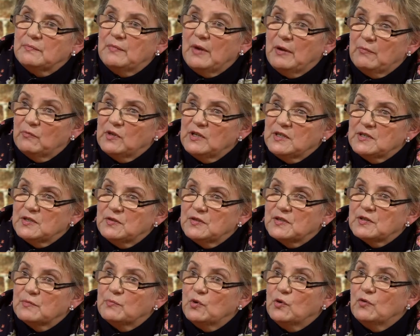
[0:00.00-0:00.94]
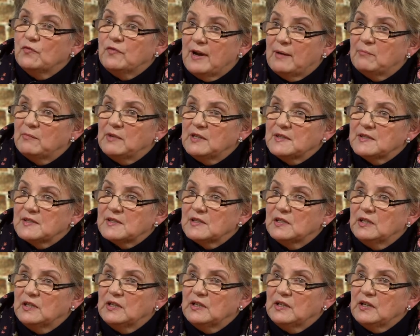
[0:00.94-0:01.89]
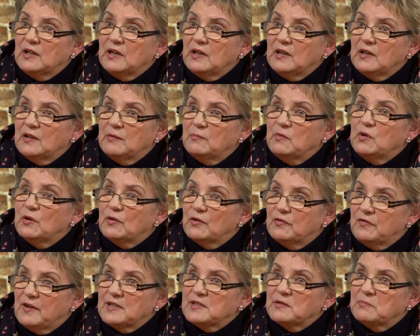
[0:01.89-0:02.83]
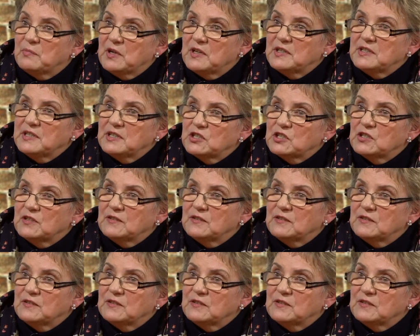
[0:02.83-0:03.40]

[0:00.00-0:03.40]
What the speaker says: memory to support families who are affected by addiction.